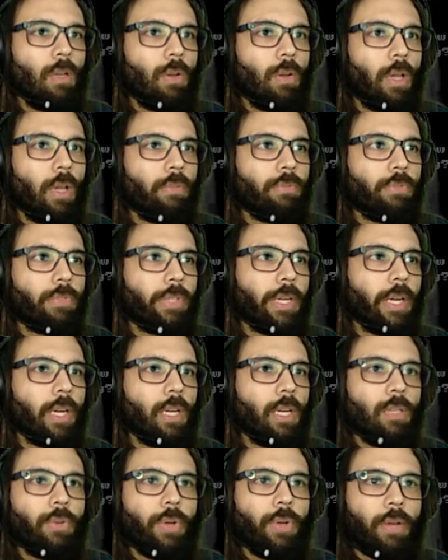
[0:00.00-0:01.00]
have
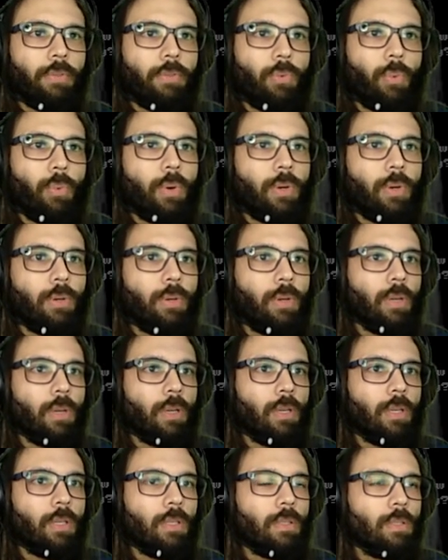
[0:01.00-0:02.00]
Kaeya, have
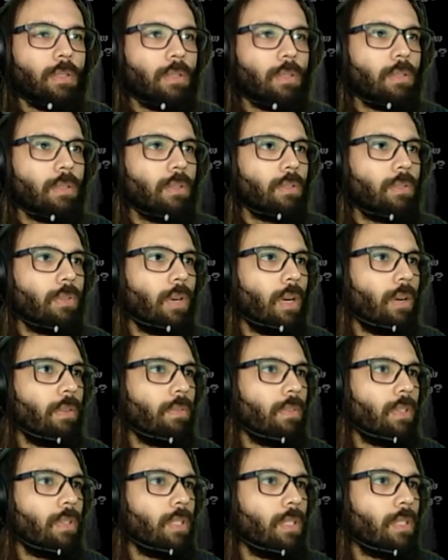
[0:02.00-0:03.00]
uh,
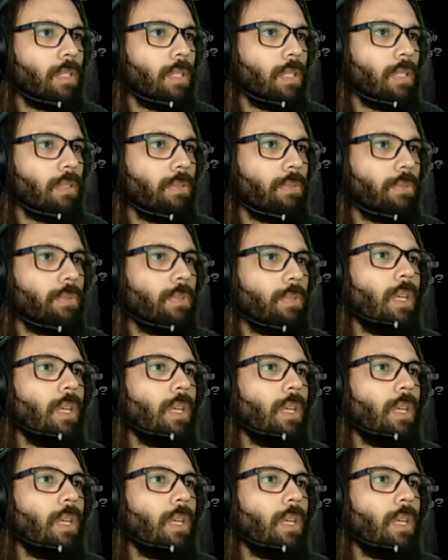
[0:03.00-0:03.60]
Traveler and stuff,